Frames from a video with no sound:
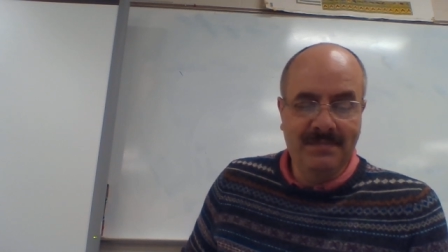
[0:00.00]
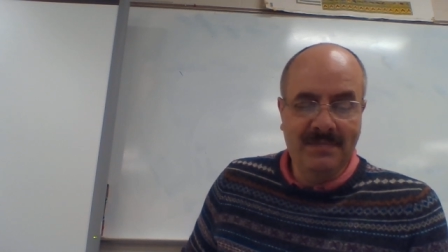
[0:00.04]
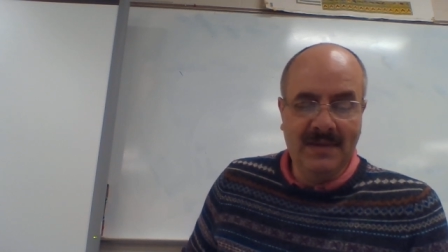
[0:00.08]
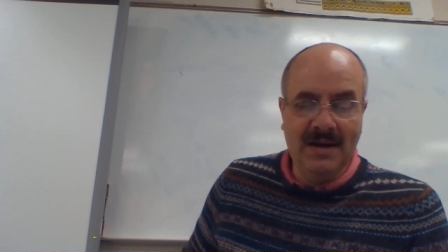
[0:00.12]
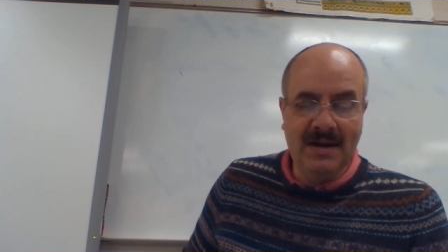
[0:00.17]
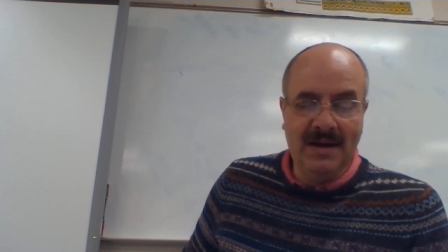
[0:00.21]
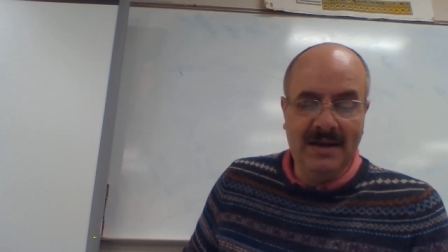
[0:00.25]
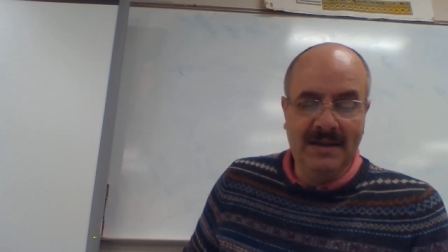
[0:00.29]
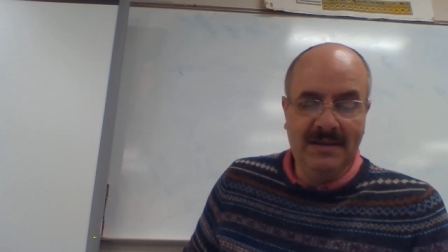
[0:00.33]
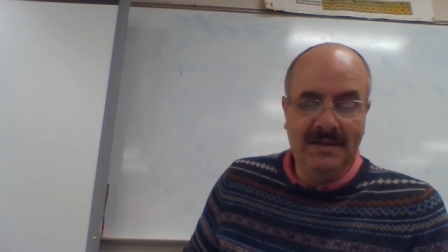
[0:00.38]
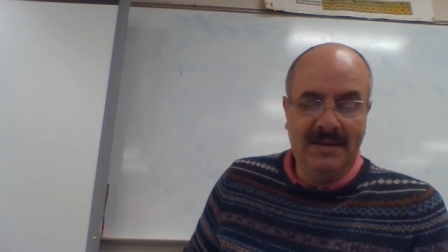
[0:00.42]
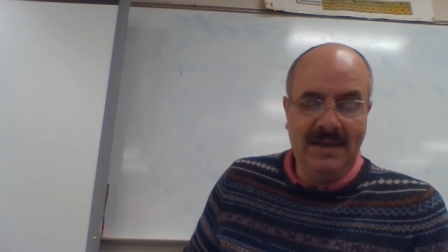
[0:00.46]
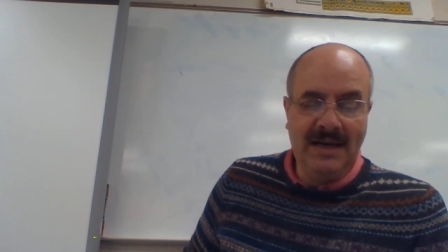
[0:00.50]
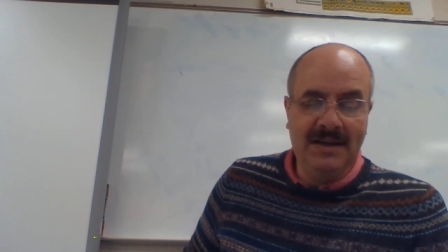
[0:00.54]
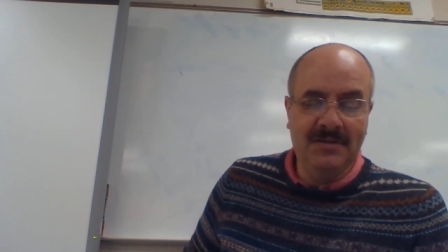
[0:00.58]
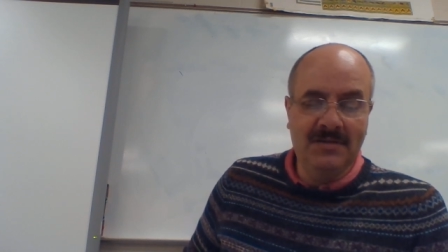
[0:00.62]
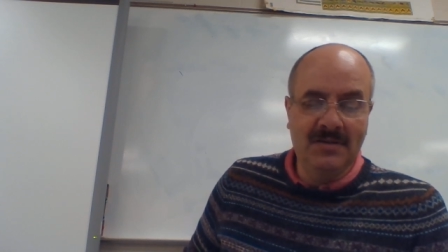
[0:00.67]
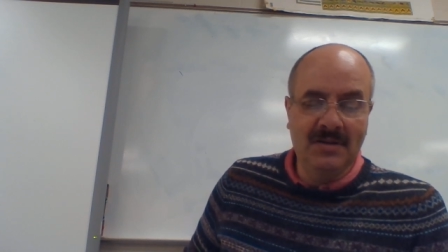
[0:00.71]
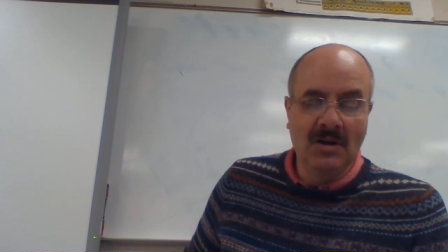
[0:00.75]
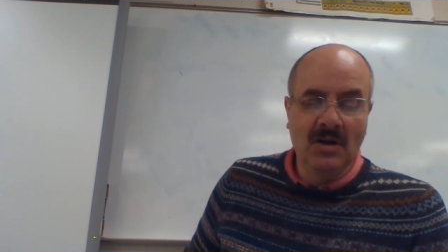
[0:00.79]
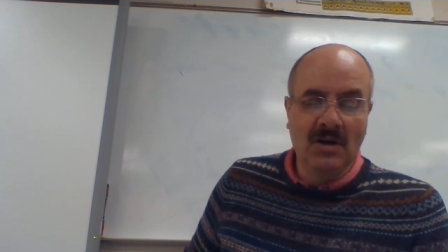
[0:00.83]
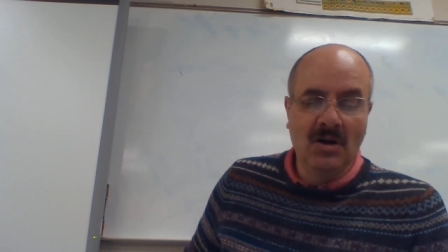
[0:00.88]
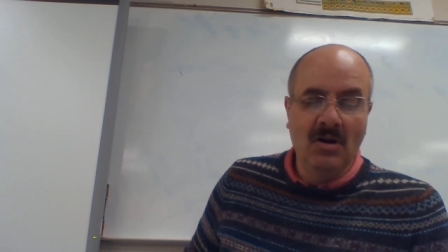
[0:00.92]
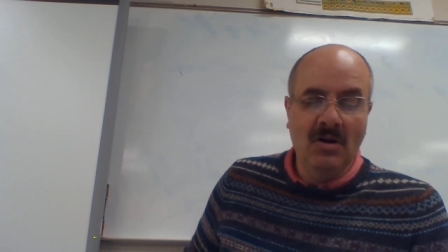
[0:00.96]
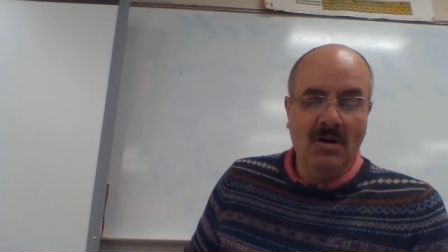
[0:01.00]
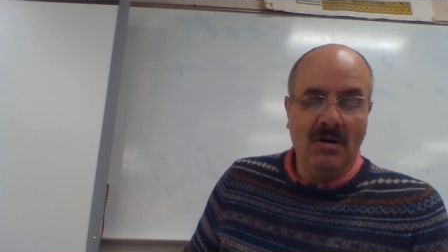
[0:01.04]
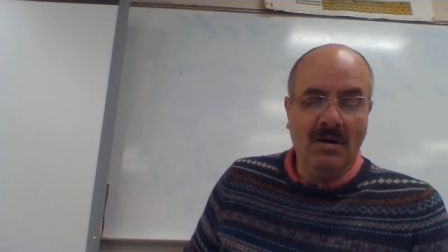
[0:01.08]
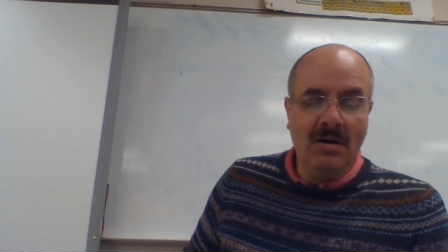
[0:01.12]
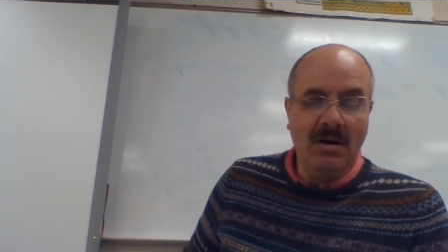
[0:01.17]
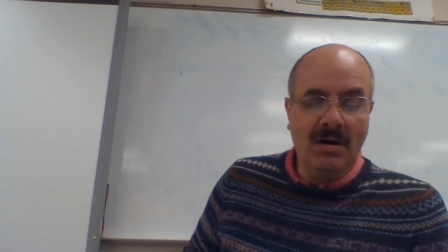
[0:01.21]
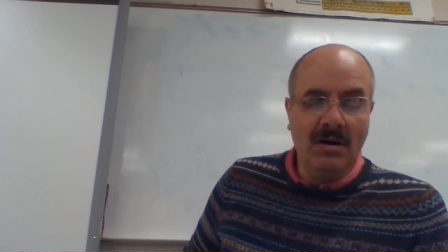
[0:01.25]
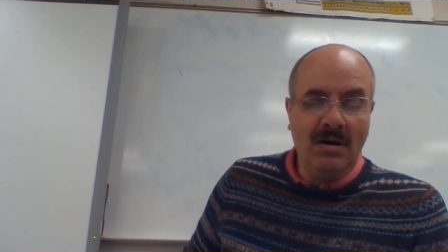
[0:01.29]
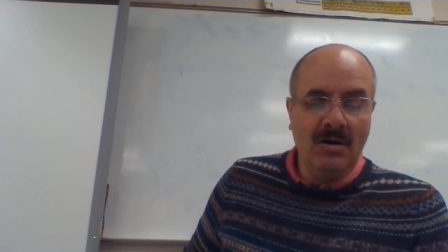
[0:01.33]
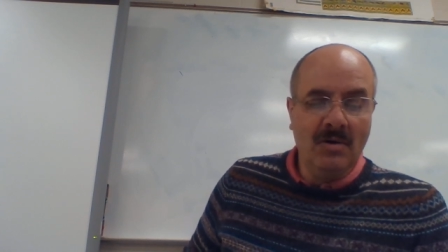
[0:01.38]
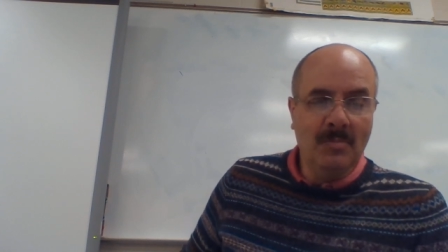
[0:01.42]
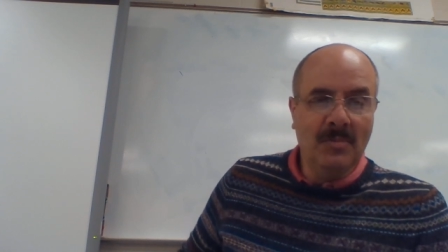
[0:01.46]
Right? That's
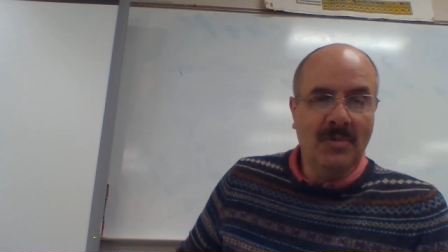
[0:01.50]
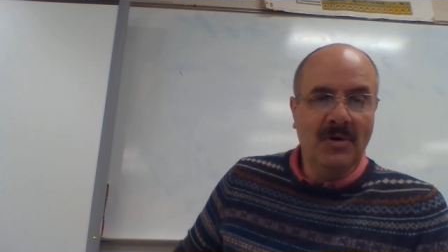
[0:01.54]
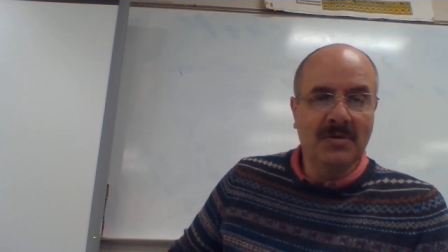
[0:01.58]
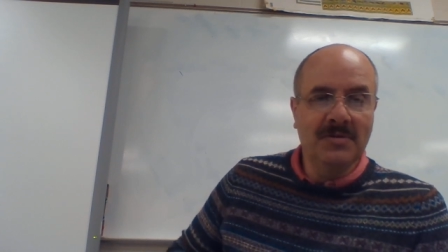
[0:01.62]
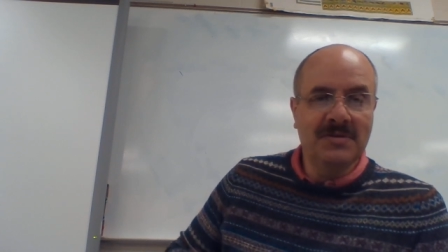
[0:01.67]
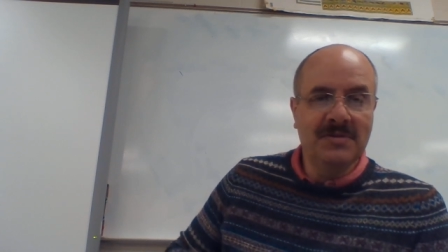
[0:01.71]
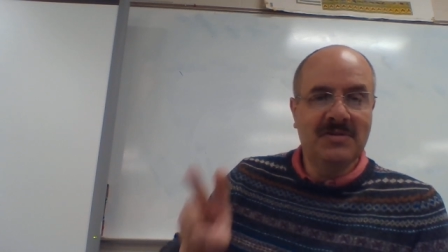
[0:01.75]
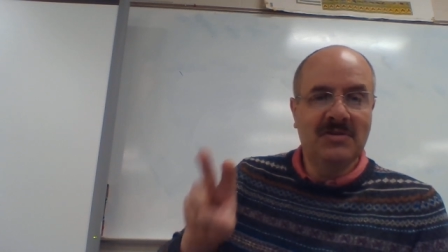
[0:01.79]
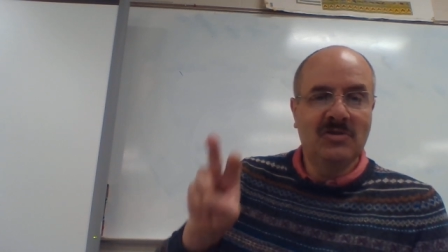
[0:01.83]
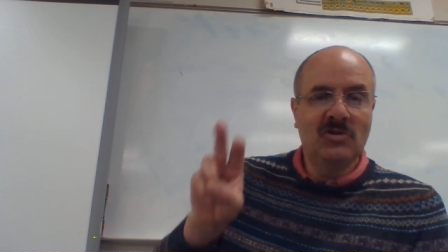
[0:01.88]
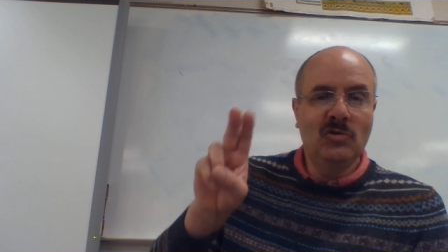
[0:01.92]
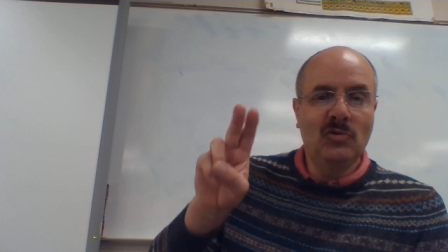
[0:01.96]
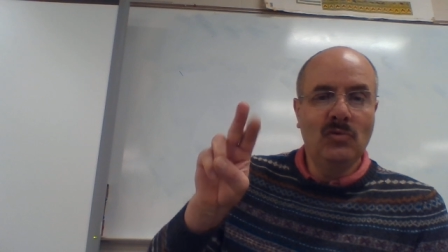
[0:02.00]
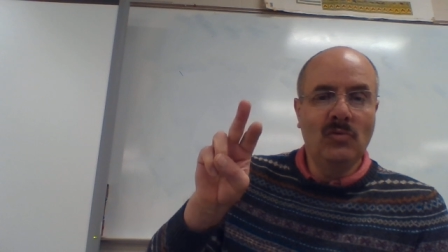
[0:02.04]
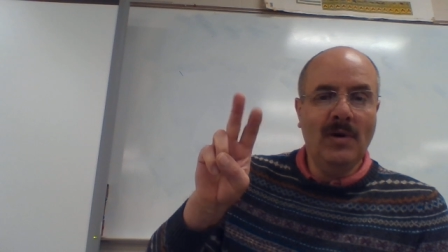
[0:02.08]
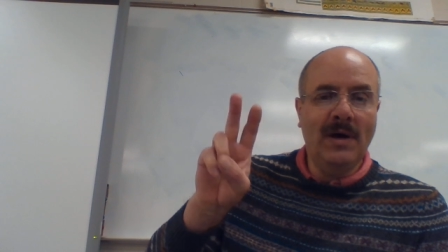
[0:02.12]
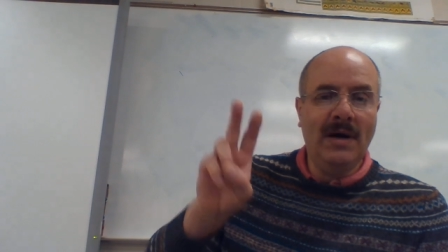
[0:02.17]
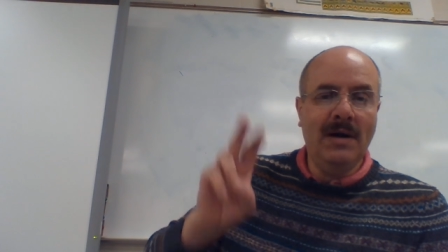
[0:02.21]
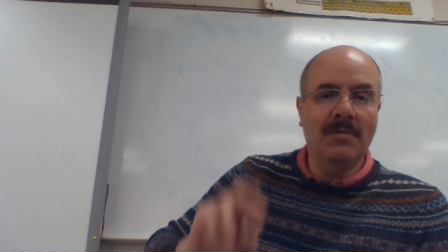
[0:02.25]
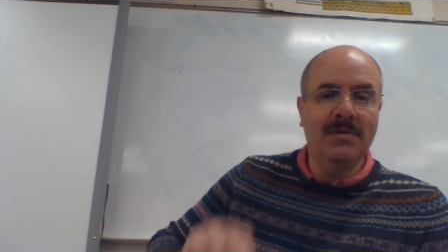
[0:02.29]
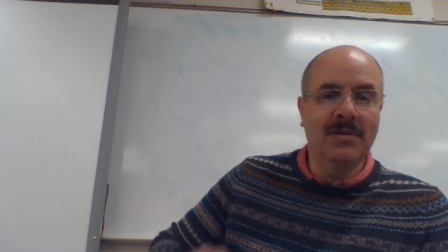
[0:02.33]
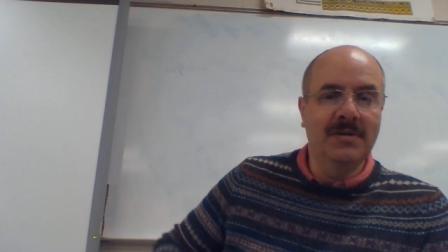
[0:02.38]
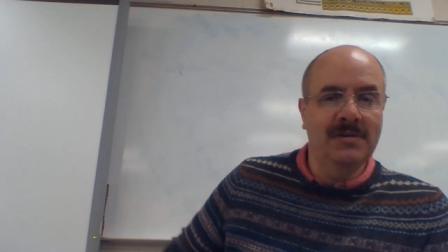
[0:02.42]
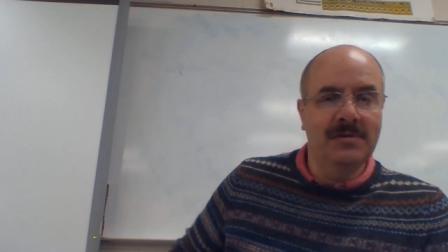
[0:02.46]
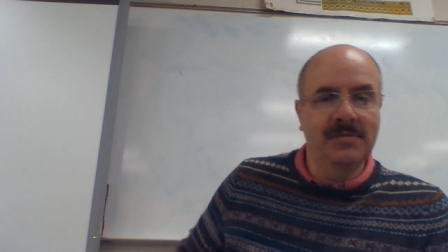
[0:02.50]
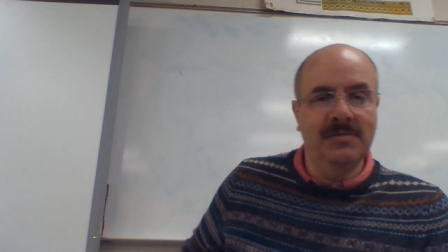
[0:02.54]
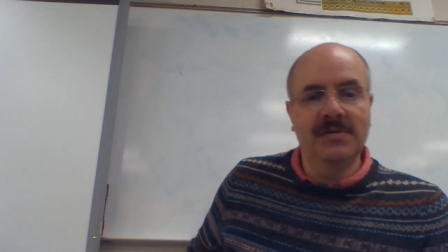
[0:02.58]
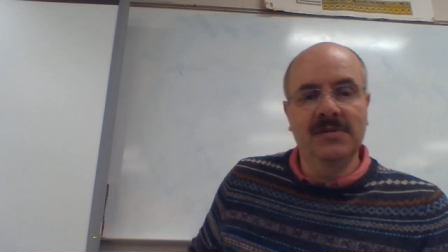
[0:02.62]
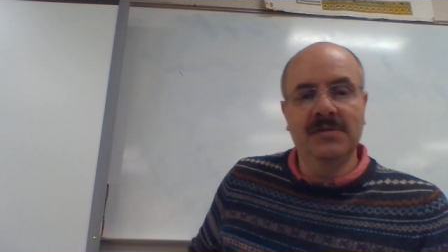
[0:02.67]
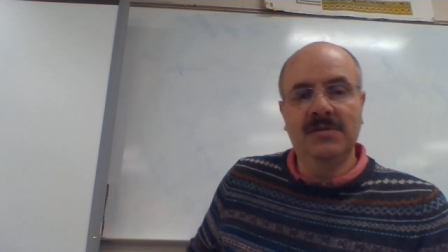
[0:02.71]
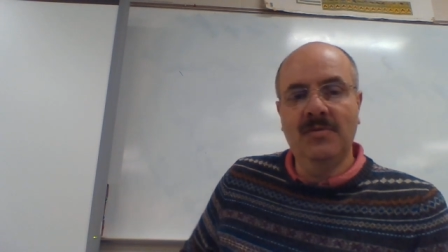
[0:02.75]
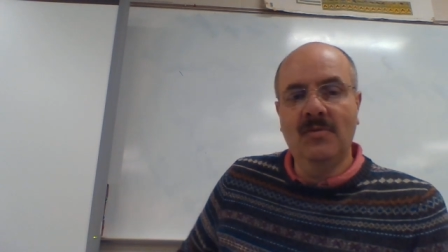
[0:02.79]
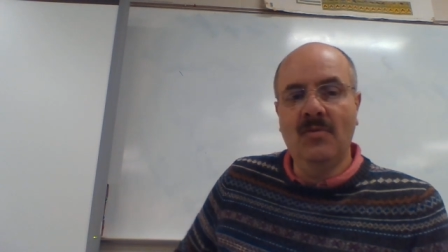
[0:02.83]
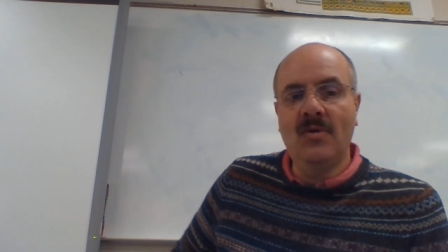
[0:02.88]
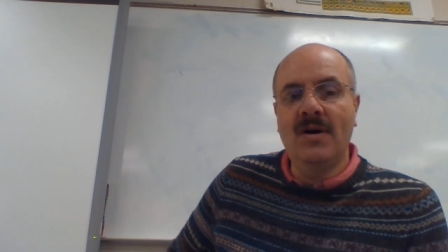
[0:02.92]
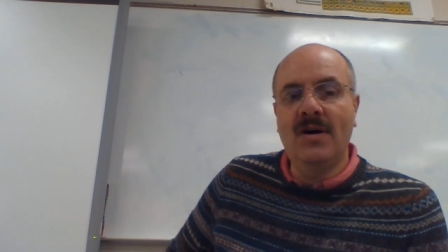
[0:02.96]
almost 2 hours
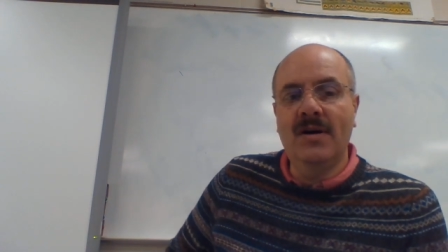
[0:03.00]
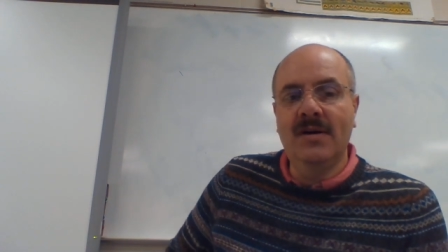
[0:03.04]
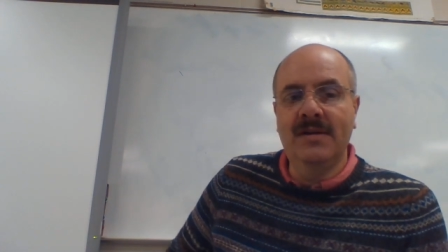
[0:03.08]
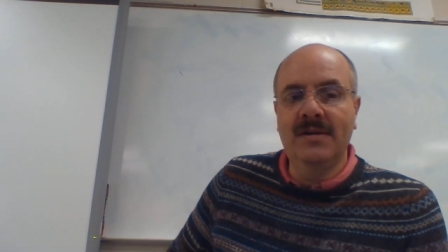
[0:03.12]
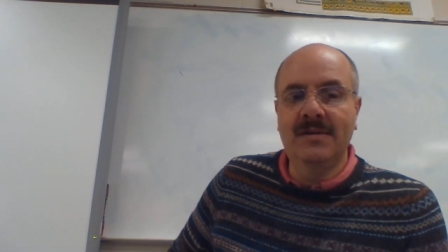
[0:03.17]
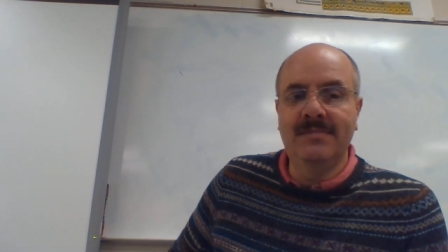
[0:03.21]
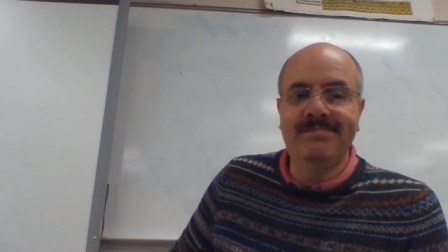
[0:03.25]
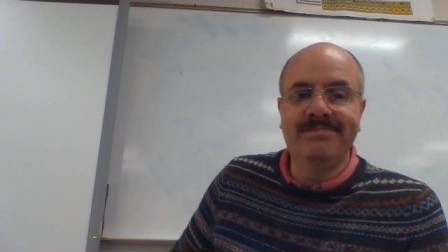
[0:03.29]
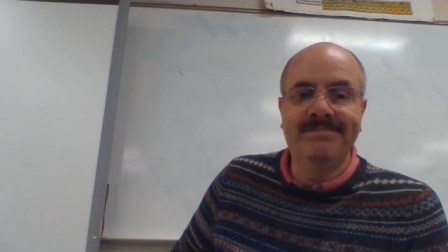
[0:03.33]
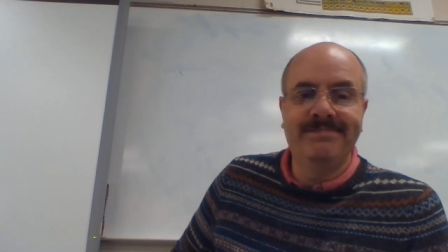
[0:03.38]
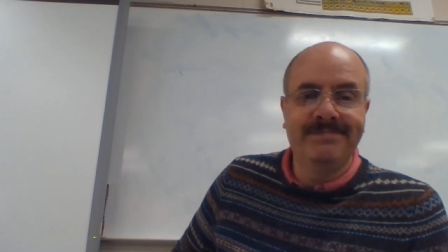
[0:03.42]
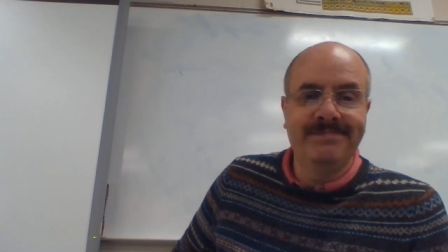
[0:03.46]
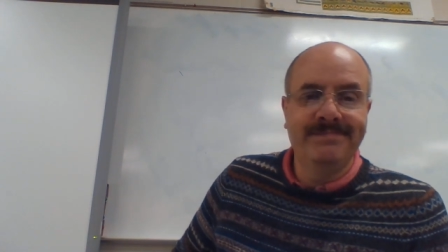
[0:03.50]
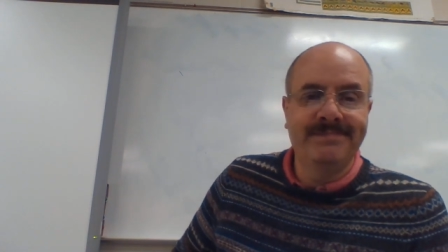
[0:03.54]
worth of walking.